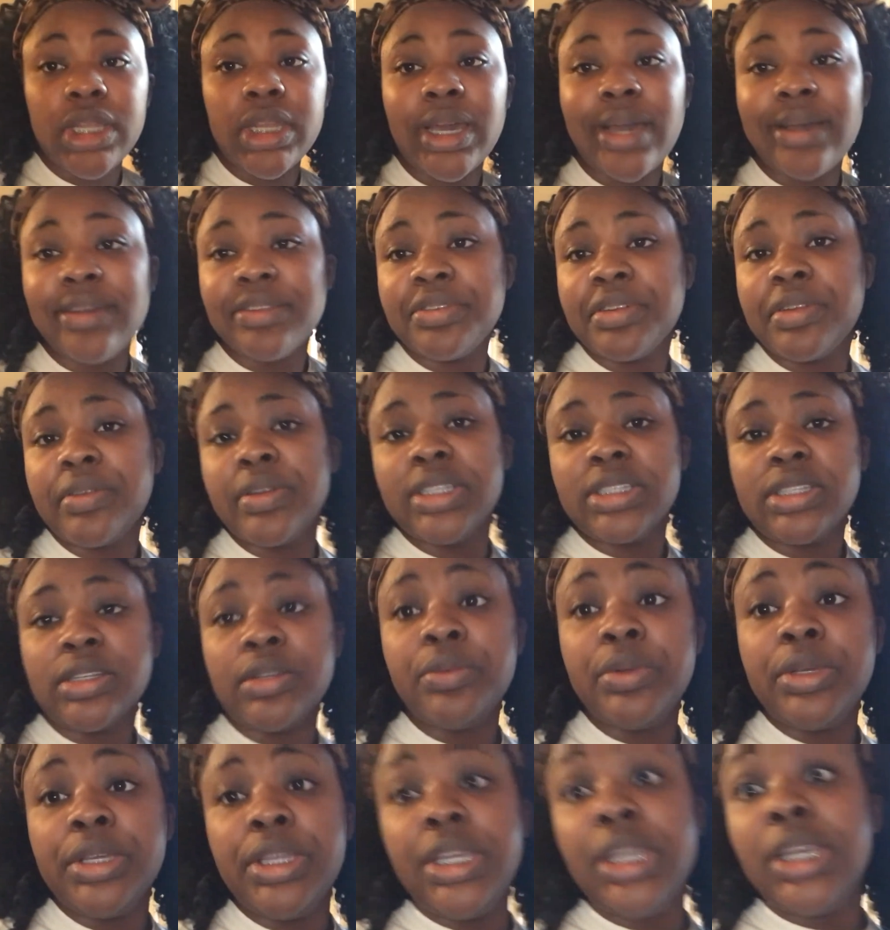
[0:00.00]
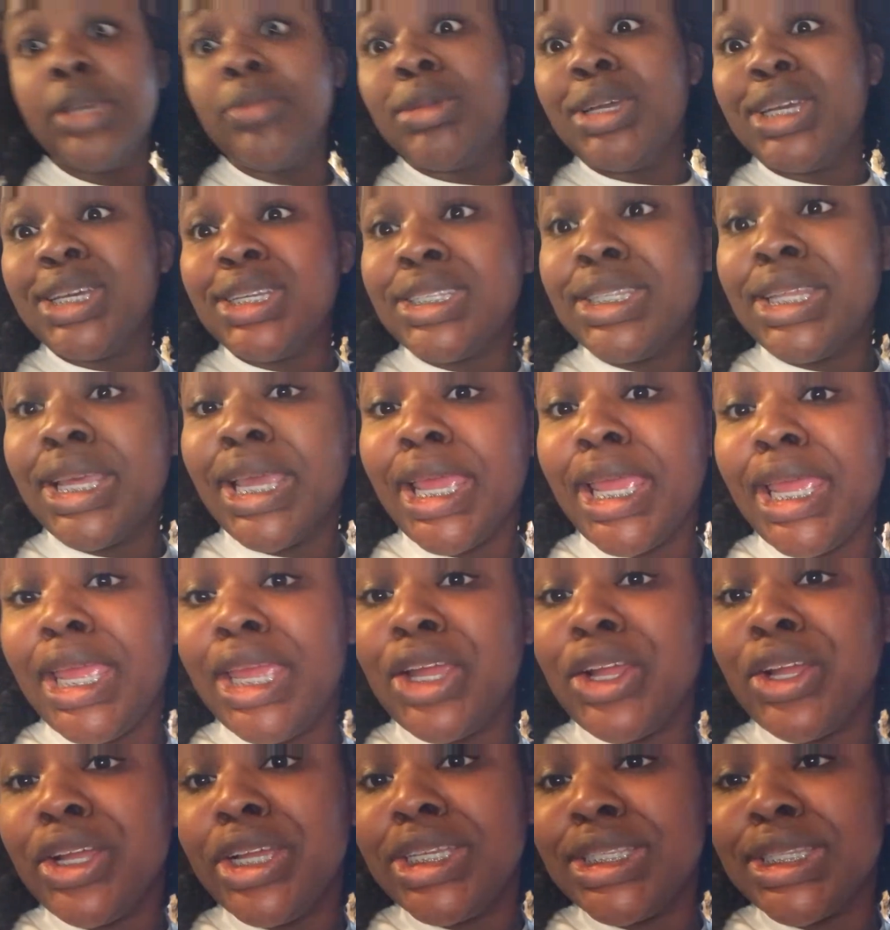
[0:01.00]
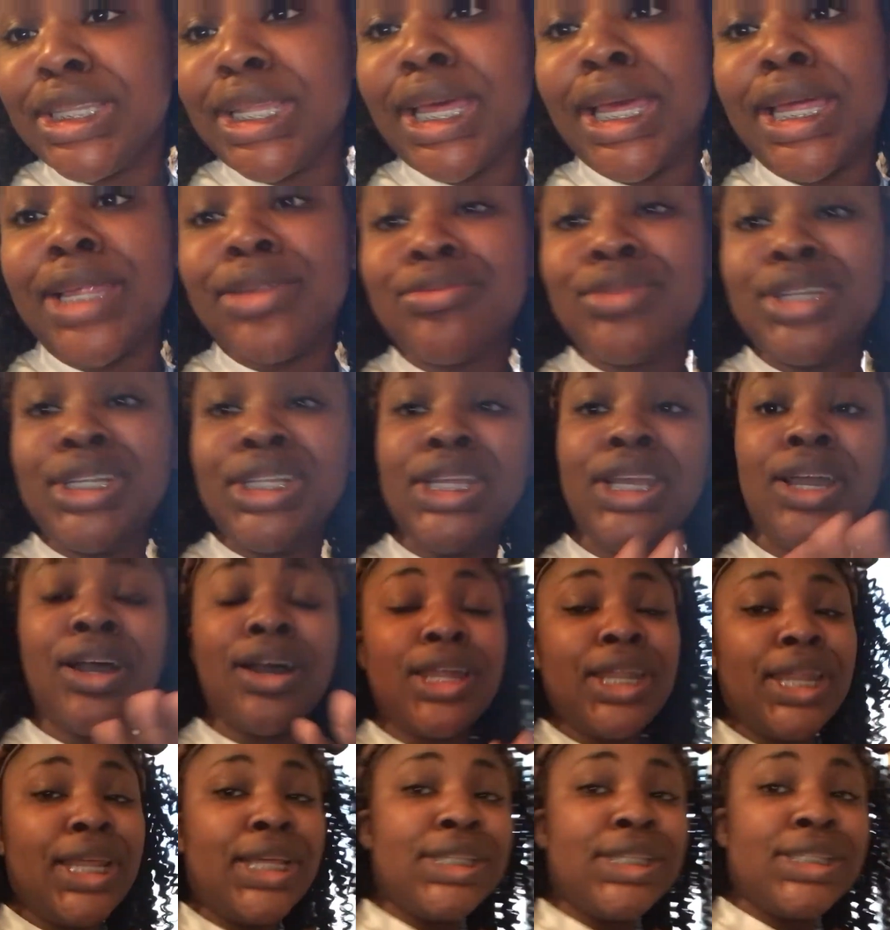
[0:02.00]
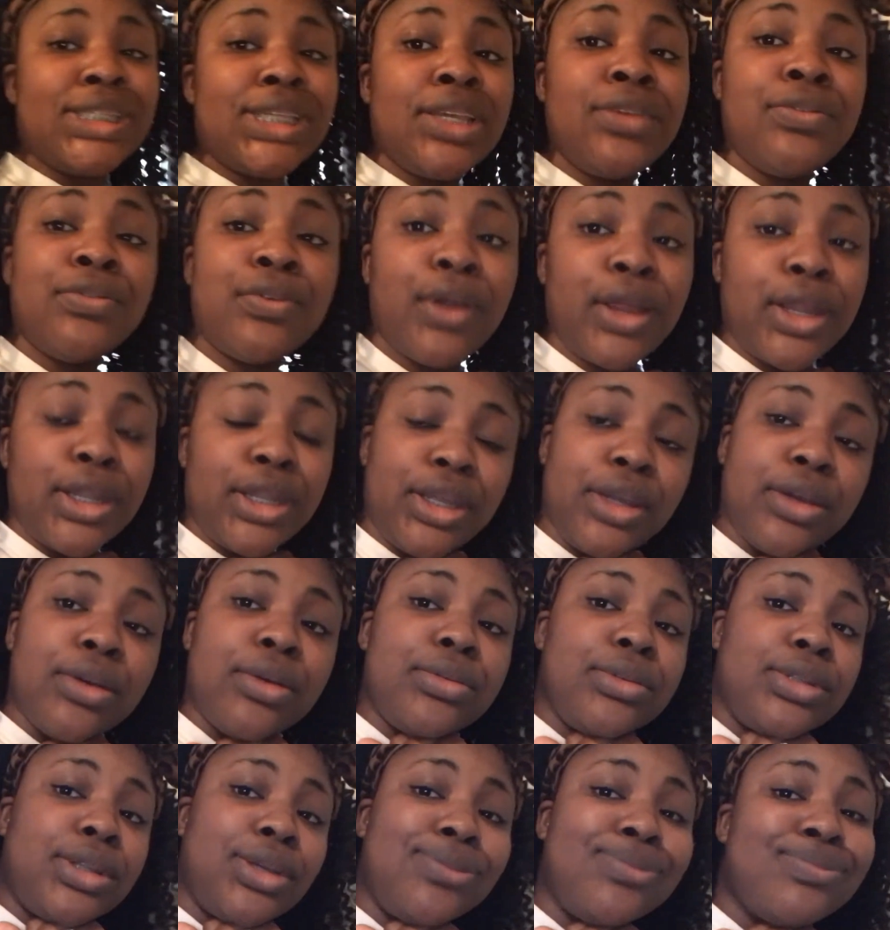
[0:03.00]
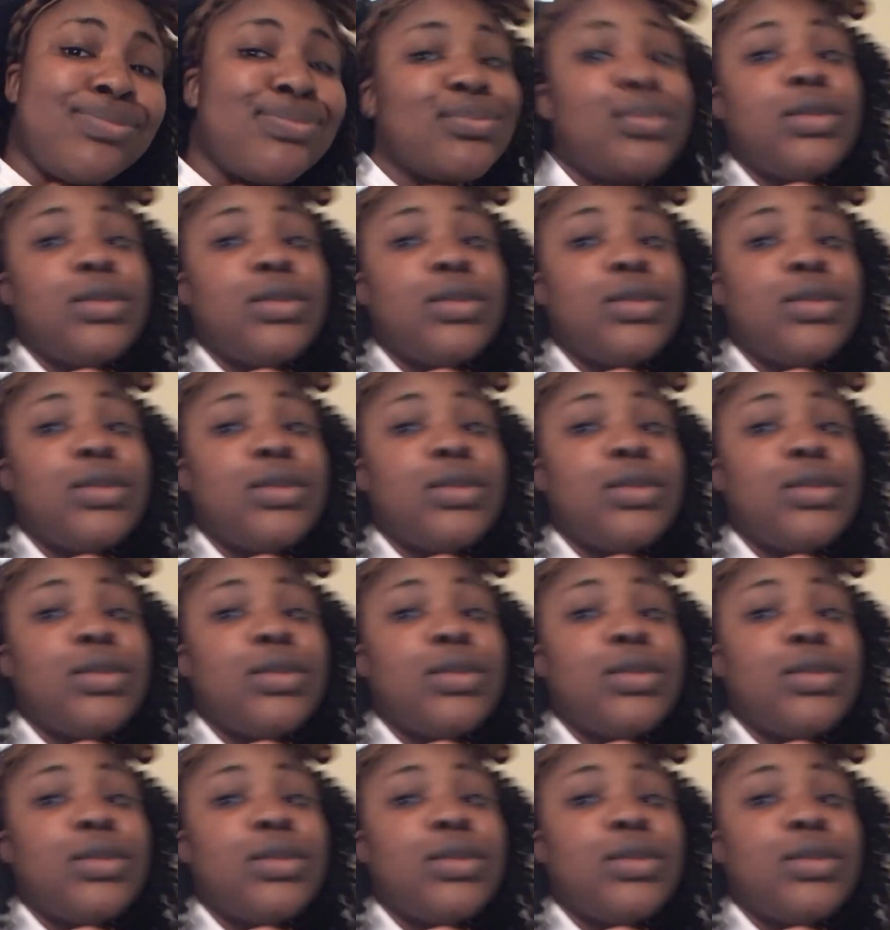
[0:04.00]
in the house for the rest of the weekend because the air is not really all that safe right now. So,